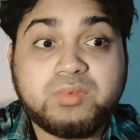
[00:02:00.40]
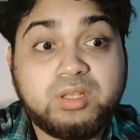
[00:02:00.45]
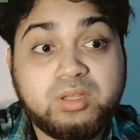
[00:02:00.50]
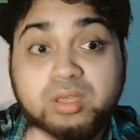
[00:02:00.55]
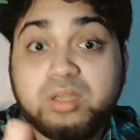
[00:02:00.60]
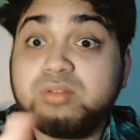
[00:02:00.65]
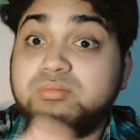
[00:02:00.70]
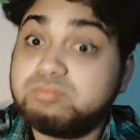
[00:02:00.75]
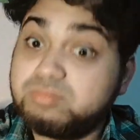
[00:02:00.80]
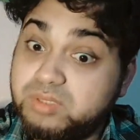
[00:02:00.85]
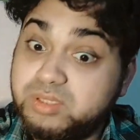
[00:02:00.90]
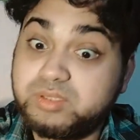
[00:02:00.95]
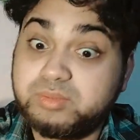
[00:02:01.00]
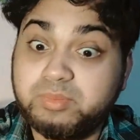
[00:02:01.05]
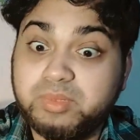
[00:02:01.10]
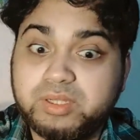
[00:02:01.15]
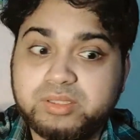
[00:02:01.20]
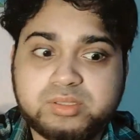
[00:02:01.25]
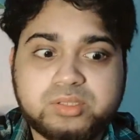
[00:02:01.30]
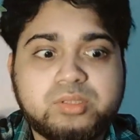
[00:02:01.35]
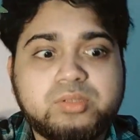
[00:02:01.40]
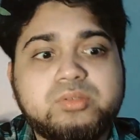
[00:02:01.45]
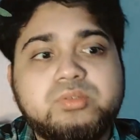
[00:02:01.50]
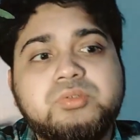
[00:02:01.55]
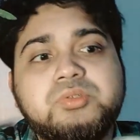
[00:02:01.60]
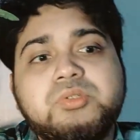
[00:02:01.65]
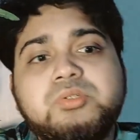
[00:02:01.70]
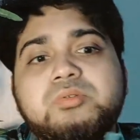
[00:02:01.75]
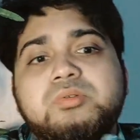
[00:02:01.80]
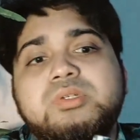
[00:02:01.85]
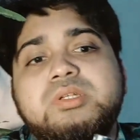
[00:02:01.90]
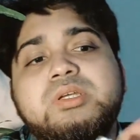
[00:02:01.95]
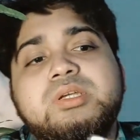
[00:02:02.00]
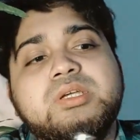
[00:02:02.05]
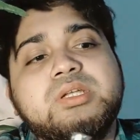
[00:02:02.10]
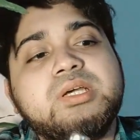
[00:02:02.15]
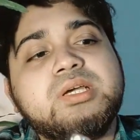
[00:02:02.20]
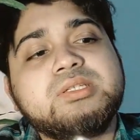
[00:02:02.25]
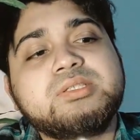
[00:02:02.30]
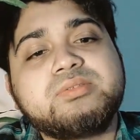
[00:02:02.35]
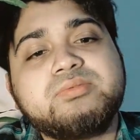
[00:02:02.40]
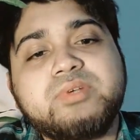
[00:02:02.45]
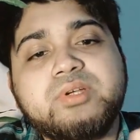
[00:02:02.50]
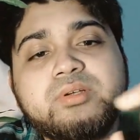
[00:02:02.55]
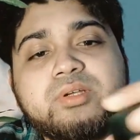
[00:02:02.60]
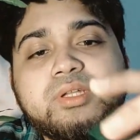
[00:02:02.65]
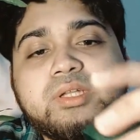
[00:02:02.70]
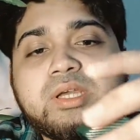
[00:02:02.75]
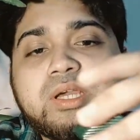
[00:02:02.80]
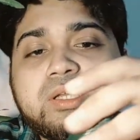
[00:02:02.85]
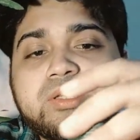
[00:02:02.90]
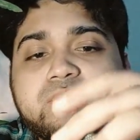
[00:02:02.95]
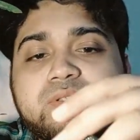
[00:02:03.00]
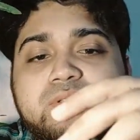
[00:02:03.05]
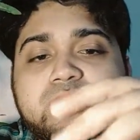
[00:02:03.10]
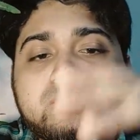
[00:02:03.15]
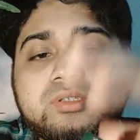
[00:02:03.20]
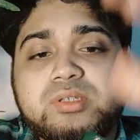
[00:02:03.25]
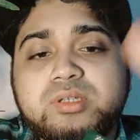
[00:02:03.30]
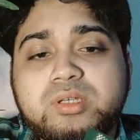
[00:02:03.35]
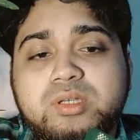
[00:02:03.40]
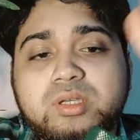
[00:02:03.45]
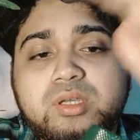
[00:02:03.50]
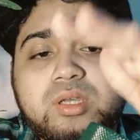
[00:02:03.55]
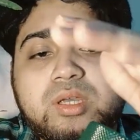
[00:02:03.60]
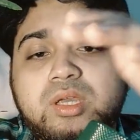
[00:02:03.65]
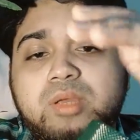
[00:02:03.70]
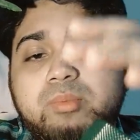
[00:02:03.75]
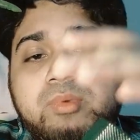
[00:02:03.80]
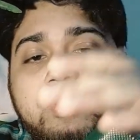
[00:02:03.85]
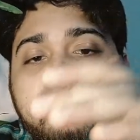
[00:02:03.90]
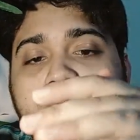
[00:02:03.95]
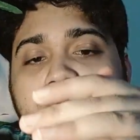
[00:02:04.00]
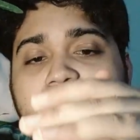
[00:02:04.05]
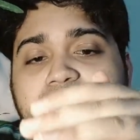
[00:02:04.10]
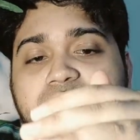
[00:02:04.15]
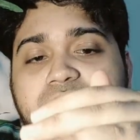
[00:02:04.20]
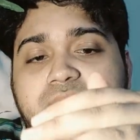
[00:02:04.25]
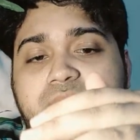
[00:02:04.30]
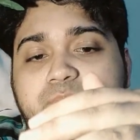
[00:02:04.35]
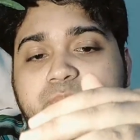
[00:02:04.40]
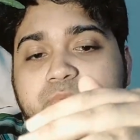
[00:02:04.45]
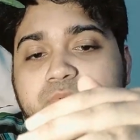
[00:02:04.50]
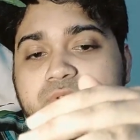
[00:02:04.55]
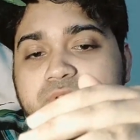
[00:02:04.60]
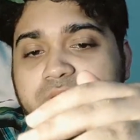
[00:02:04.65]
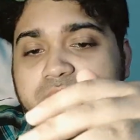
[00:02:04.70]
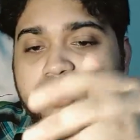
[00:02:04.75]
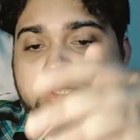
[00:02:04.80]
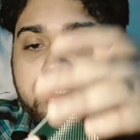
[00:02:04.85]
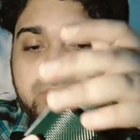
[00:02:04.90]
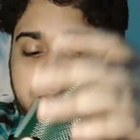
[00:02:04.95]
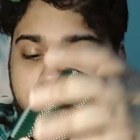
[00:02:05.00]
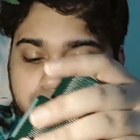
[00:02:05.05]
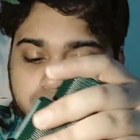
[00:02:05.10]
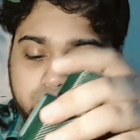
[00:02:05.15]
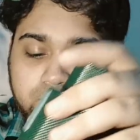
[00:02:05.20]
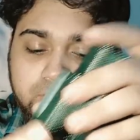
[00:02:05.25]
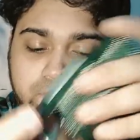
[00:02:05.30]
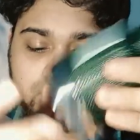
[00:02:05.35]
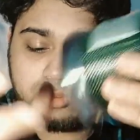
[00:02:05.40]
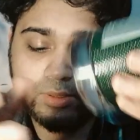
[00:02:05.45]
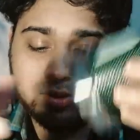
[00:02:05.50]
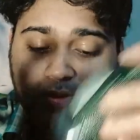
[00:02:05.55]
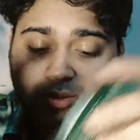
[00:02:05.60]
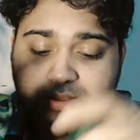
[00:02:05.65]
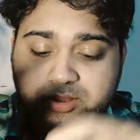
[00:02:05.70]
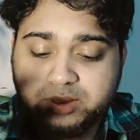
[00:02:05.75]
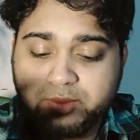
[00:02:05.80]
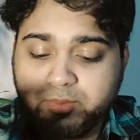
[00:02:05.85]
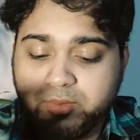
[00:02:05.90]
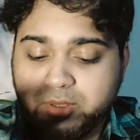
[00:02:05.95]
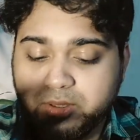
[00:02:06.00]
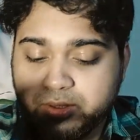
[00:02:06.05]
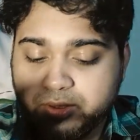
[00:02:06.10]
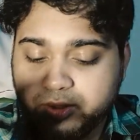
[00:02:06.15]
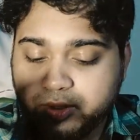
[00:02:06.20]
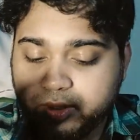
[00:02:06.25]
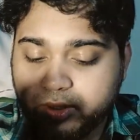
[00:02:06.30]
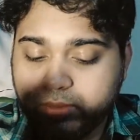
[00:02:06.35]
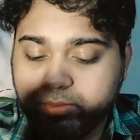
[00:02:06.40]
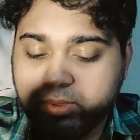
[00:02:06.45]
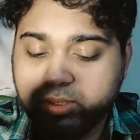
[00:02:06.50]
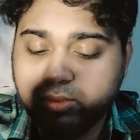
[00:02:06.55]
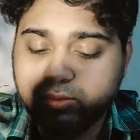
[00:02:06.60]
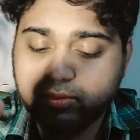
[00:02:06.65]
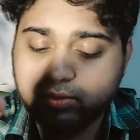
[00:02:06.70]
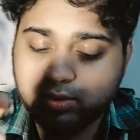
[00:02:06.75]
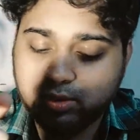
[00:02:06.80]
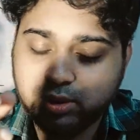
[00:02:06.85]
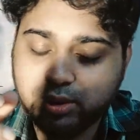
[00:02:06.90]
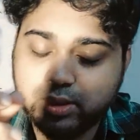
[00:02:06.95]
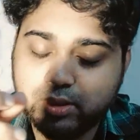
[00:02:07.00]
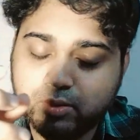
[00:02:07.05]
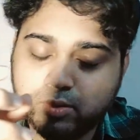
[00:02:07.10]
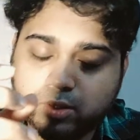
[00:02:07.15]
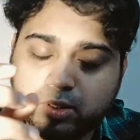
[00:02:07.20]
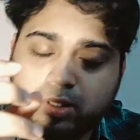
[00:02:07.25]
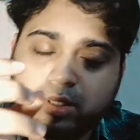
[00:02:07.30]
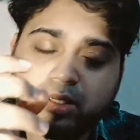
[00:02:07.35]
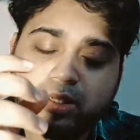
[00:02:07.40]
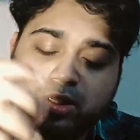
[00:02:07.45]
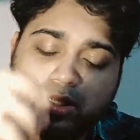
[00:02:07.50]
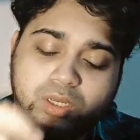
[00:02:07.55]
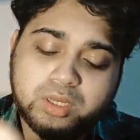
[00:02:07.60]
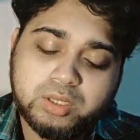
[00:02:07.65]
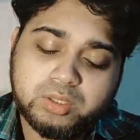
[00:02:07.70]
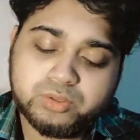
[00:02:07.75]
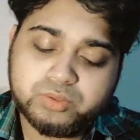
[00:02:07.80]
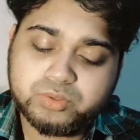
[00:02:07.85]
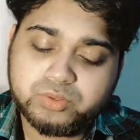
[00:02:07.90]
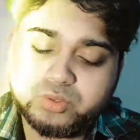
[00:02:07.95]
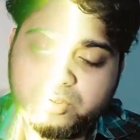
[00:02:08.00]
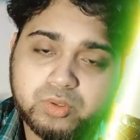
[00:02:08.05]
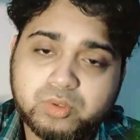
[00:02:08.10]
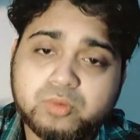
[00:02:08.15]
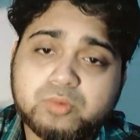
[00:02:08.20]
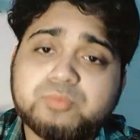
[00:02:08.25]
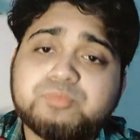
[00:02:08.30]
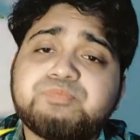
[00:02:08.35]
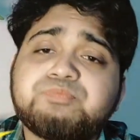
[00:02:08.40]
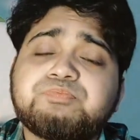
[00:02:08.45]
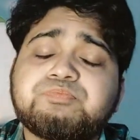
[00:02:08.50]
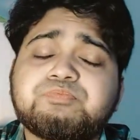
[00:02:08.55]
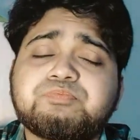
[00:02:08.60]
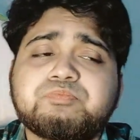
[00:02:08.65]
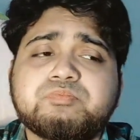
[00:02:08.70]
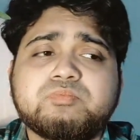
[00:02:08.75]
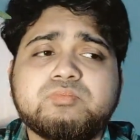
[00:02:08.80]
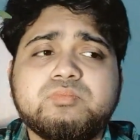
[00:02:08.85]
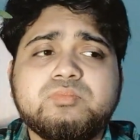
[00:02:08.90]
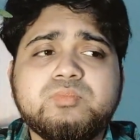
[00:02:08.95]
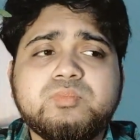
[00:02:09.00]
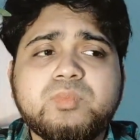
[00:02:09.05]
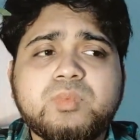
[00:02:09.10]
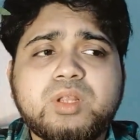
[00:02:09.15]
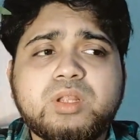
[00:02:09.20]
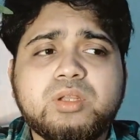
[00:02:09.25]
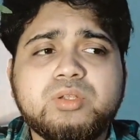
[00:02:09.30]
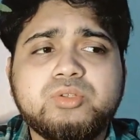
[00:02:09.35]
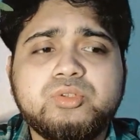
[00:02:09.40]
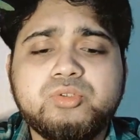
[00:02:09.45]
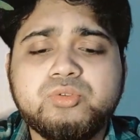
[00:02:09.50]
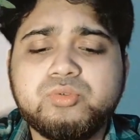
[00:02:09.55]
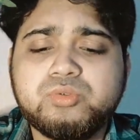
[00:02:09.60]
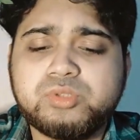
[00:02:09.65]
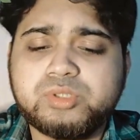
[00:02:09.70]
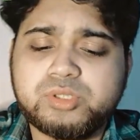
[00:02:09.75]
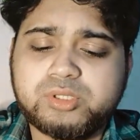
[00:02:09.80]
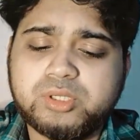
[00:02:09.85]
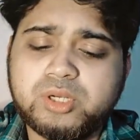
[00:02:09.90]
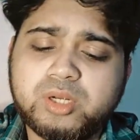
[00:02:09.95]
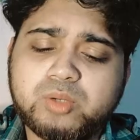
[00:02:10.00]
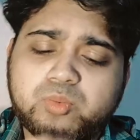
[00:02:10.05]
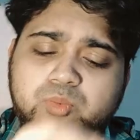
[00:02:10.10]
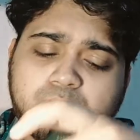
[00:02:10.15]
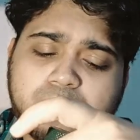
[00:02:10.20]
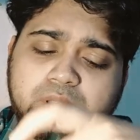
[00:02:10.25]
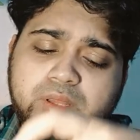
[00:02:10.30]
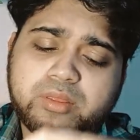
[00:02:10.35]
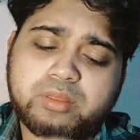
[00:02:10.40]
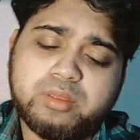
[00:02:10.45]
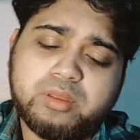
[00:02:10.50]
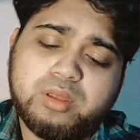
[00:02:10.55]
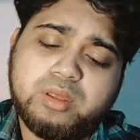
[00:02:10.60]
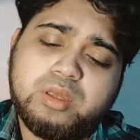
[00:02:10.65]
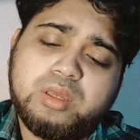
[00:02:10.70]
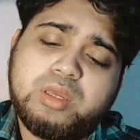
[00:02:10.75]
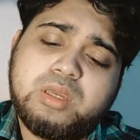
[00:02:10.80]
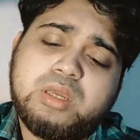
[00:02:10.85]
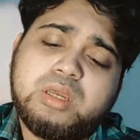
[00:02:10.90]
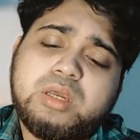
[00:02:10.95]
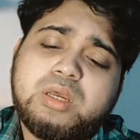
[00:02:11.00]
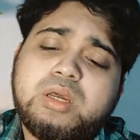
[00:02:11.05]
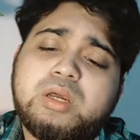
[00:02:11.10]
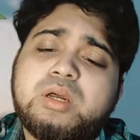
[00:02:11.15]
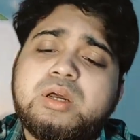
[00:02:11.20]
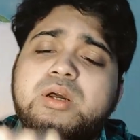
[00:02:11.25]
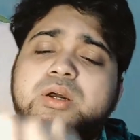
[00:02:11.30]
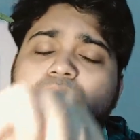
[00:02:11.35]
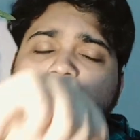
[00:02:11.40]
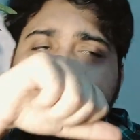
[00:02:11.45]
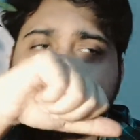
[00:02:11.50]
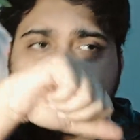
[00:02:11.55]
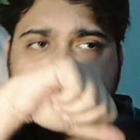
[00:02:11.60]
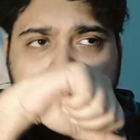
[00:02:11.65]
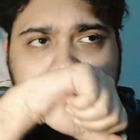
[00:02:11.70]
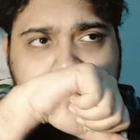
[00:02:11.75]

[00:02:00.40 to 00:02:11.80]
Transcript: yeah, it smells good too. It has a very nice amount of projection as well, as I'm going to talk about later on. So to start with, um,